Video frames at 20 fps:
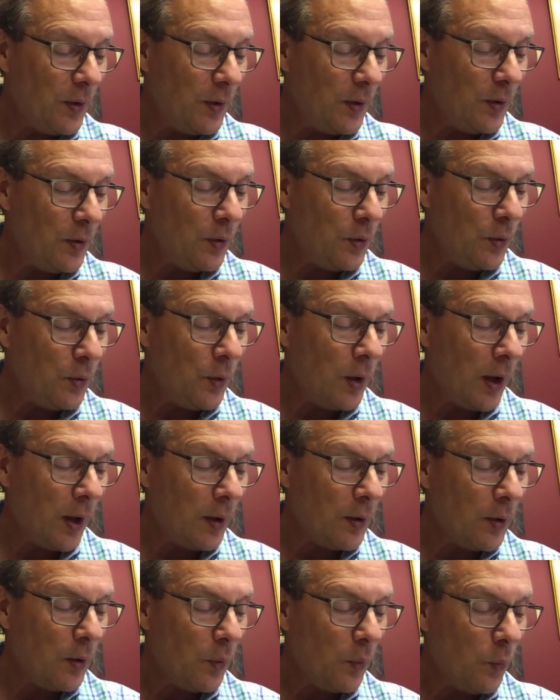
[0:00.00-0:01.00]
do
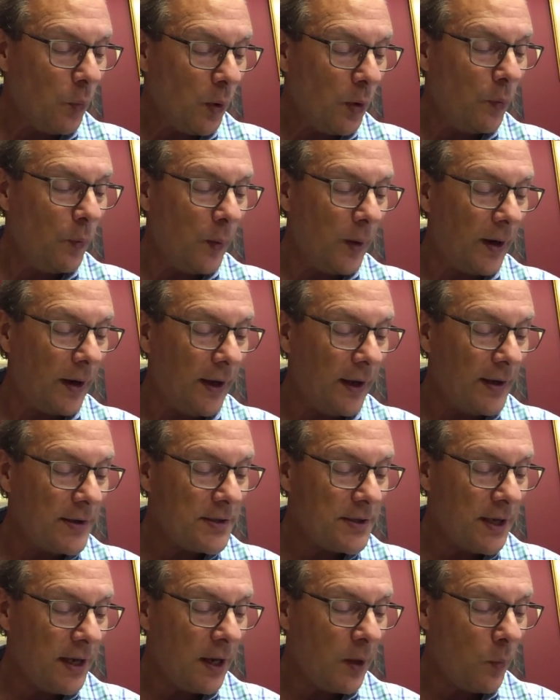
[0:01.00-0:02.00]
not worry,
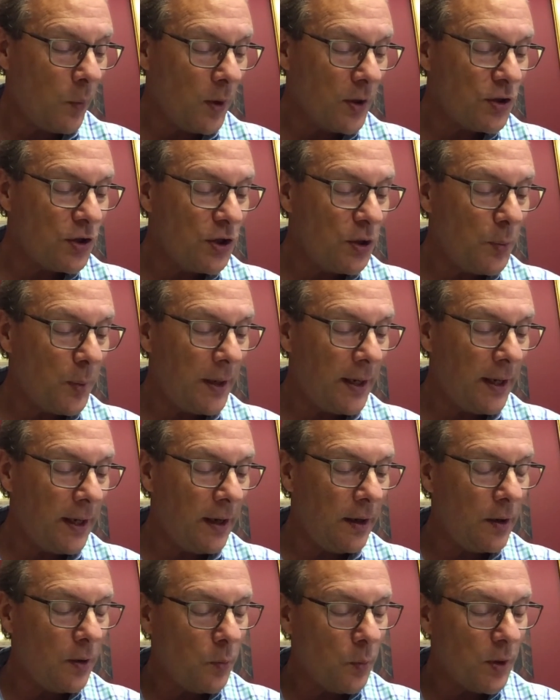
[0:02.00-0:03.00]
saying, what shall we
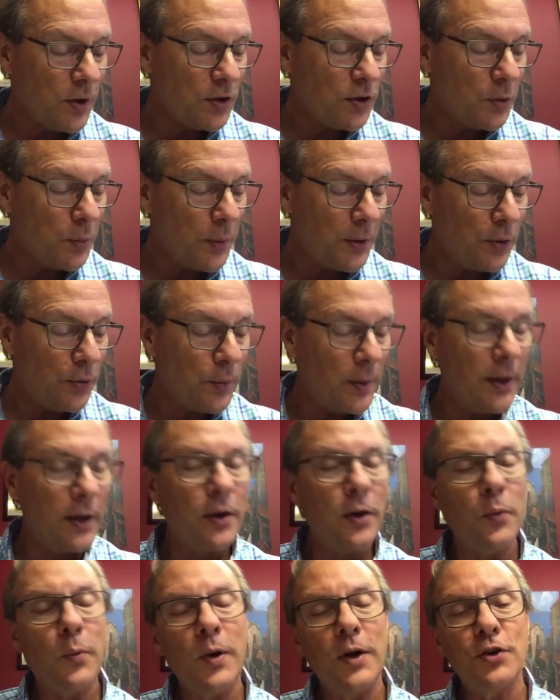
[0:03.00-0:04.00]
eat, or what shall we drink,
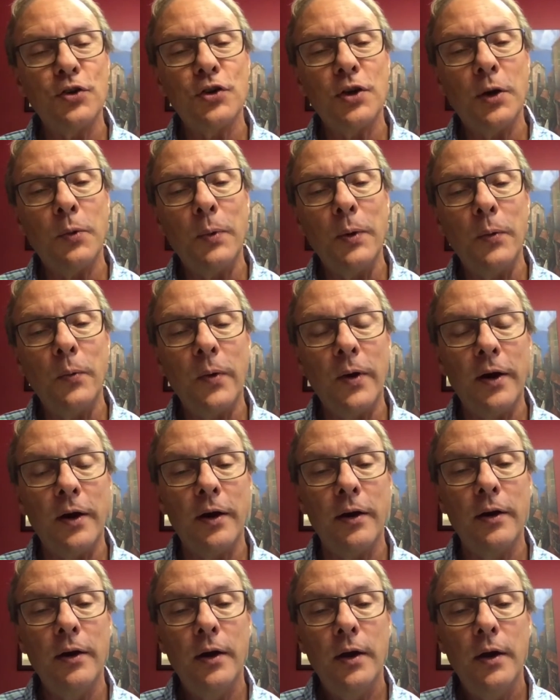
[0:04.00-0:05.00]
or what shall we
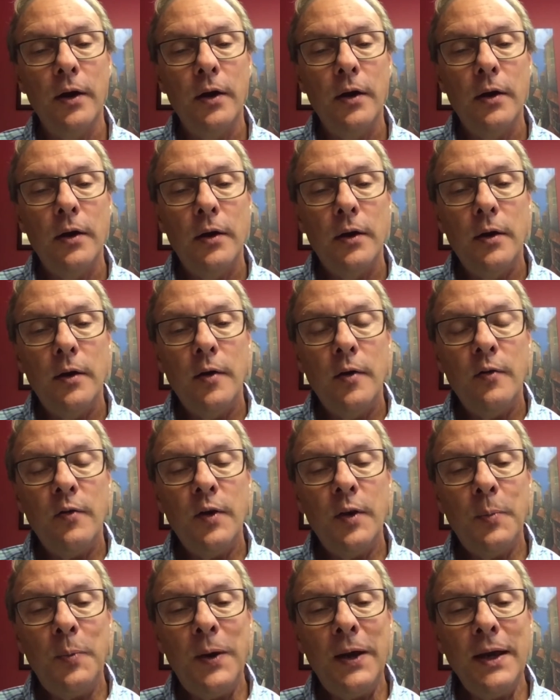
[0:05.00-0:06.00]
wear? For
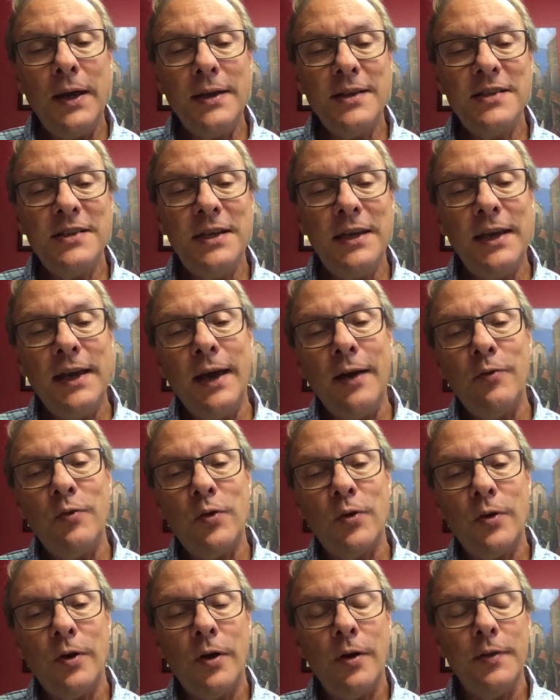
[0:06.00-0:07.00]
the pagans seek
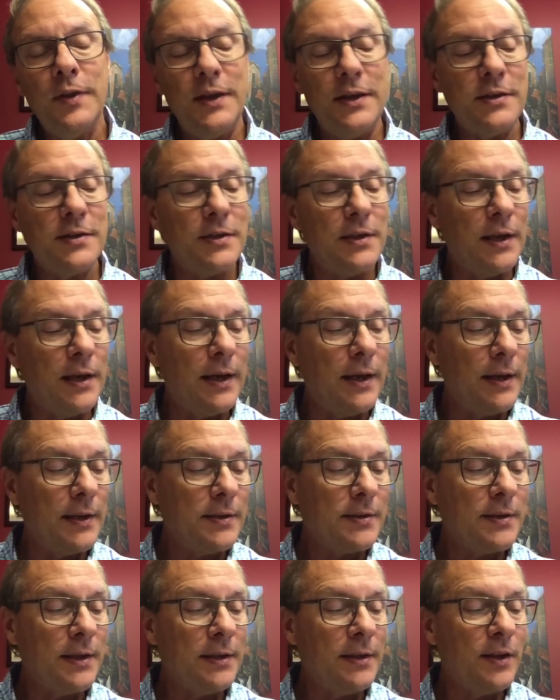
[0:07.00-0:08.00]
after all these
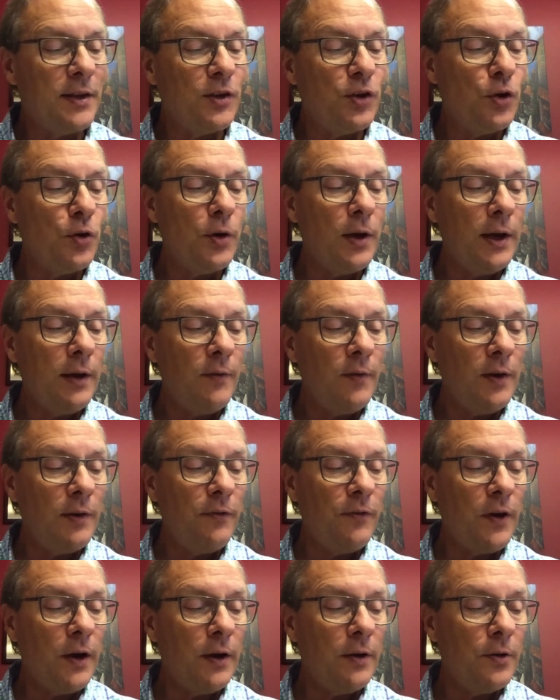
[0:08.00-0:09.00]
things, and that your heavenly
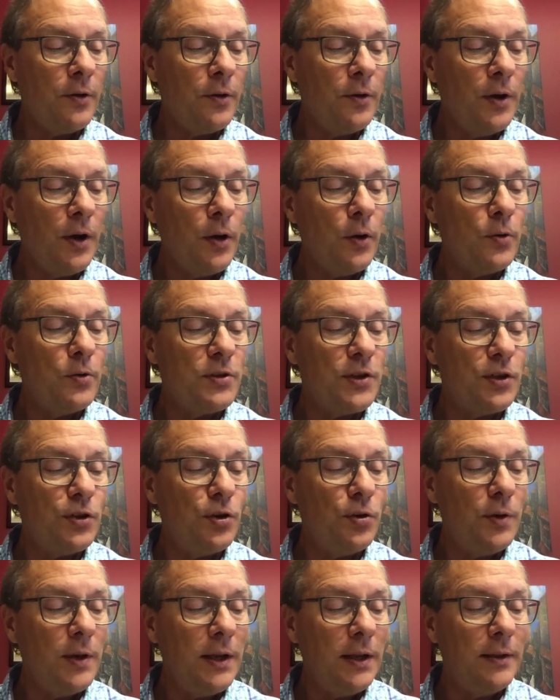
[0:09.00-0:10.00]
Father knows that
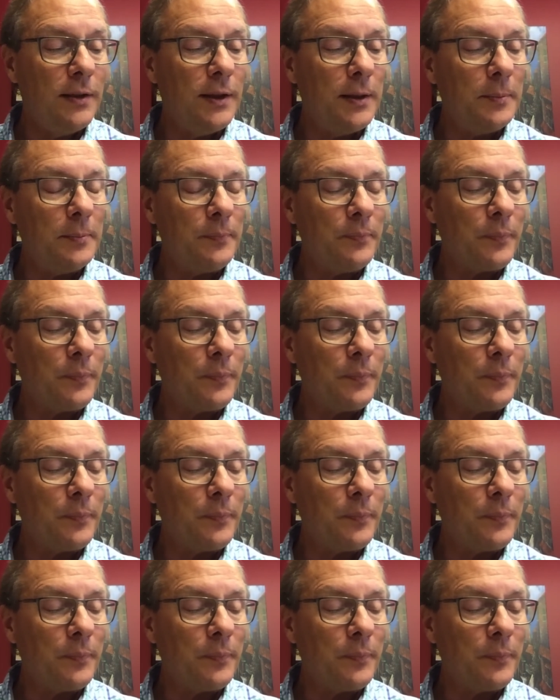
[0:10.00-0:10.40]
you need them.